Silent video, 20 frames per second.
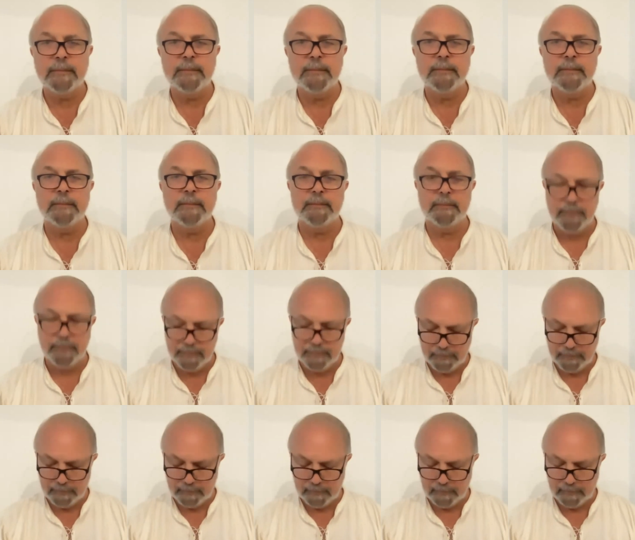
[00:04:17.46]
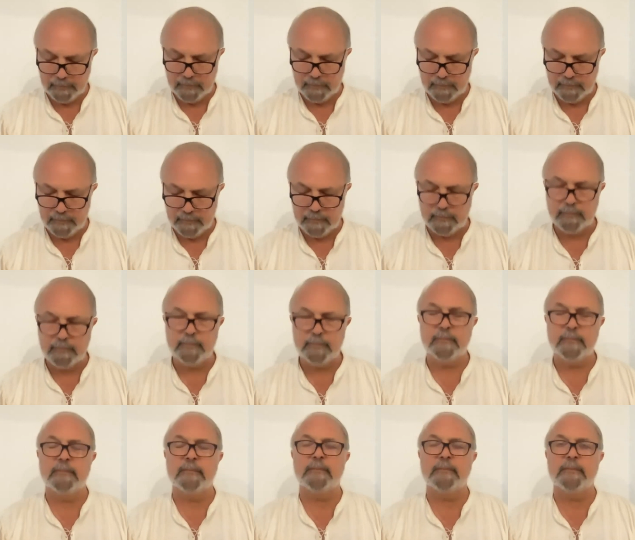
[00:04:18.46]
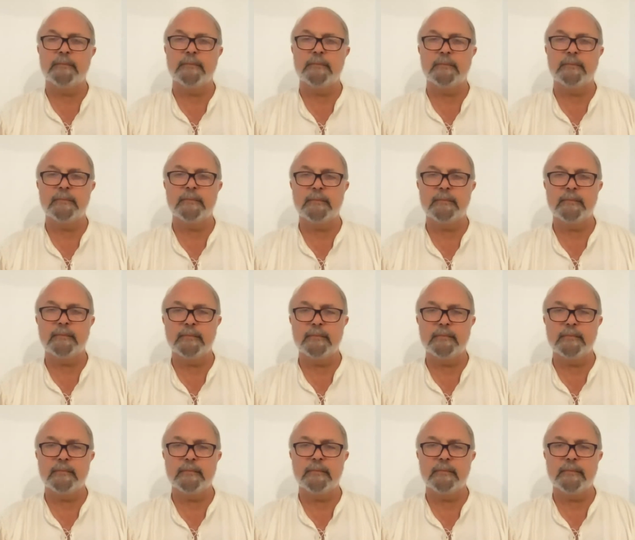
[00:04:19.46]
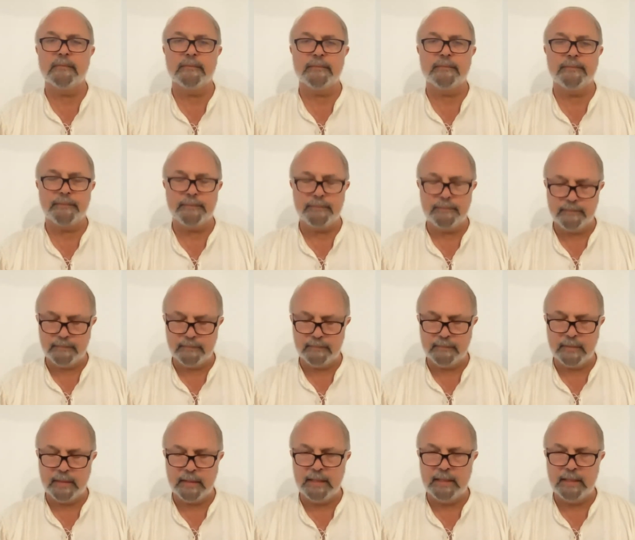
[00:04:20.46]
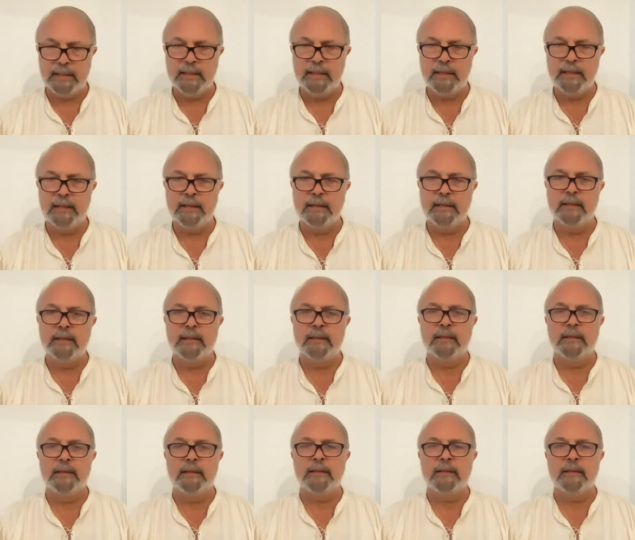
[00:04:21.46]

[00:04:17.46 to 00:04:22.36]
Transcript: No one is speaking in this clip.